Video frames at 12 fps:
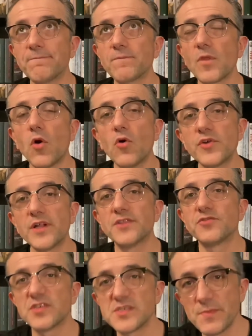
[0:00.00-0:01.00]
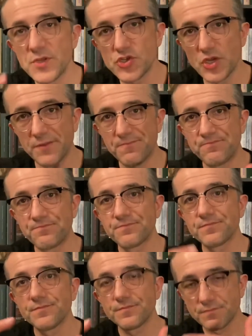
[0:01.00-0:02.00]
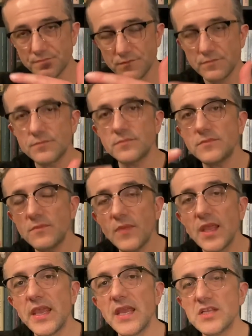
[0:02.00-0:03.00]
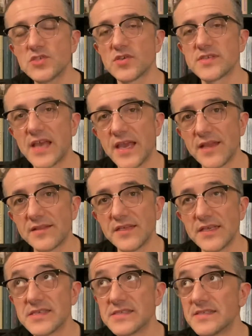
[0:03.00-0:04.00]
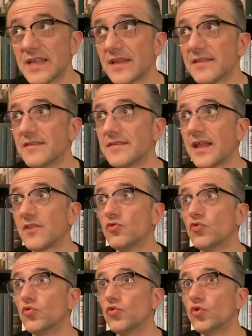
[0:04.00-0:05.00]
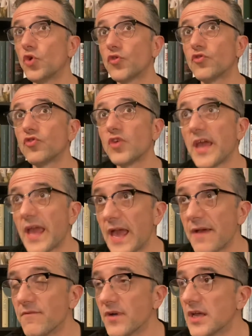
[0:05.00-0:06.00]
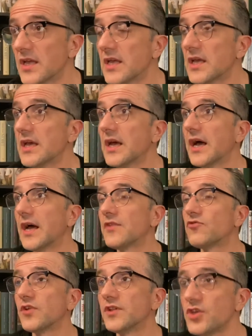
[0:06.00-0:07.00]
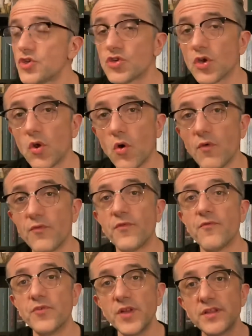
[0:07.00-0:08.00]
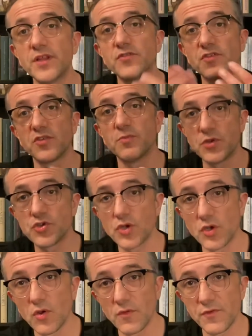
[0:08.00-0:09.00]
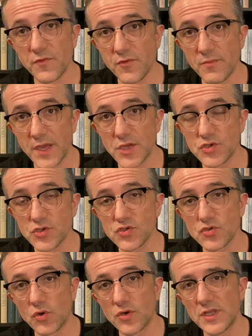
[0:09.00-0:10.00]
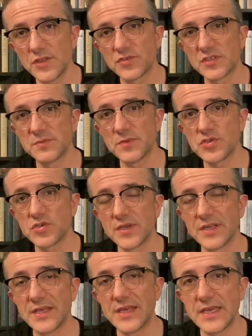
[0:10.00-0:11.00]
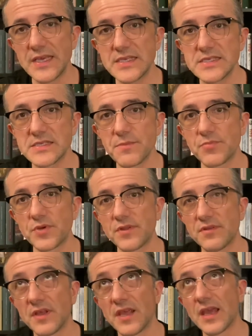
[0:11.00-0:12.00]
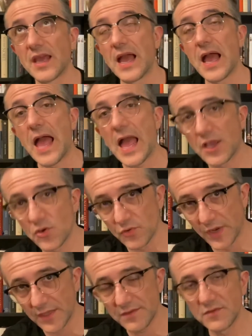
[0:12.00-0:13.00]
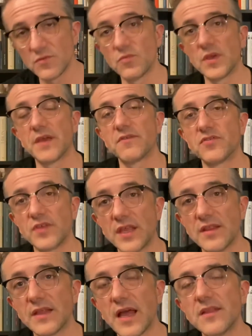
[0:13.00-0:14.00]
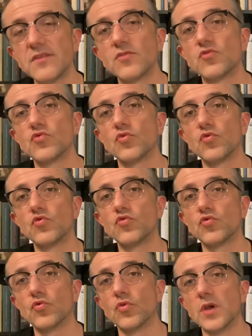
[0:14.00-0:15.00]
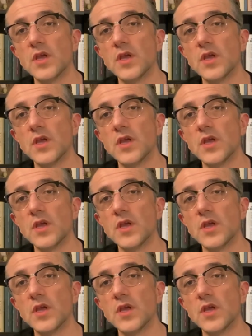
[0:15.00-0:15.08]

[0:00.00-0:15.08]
oral transmission in societies that do not have tradition of written transmission of information. So oral transmission is pretty accurate. We have seen that through